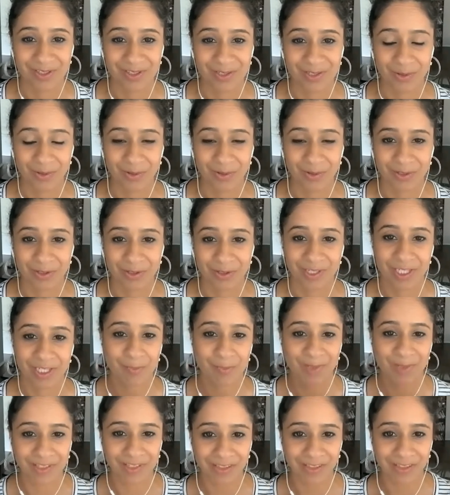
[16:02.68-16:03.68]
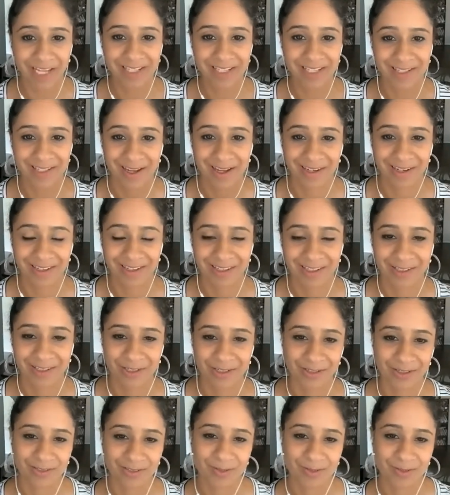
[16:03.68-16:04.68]
so you're keeping the lights on and then
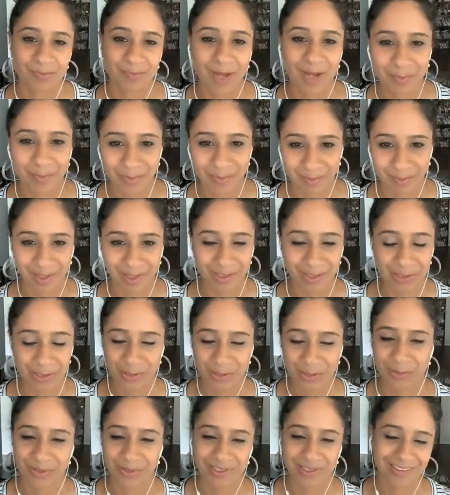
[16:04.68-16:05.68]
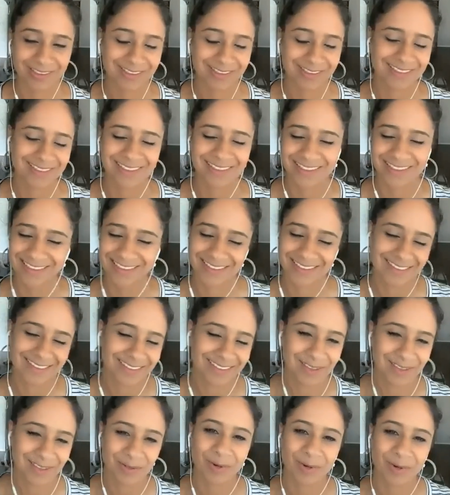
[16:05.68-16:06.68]
you're just popping melatonin it's like
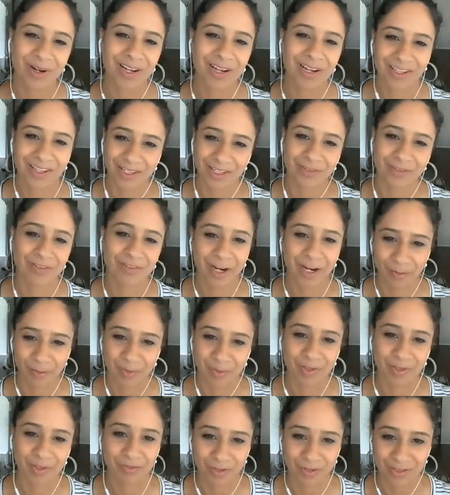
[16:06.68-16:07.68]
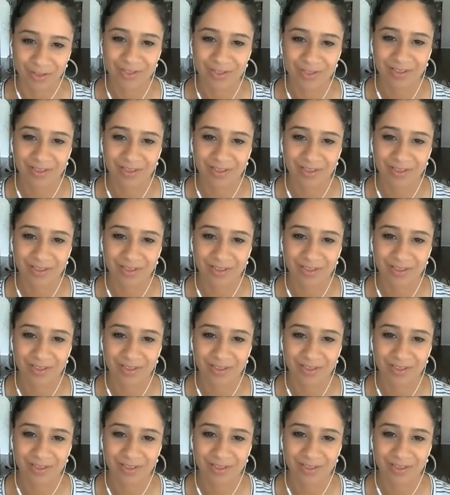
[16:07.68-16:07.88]
work on the environment first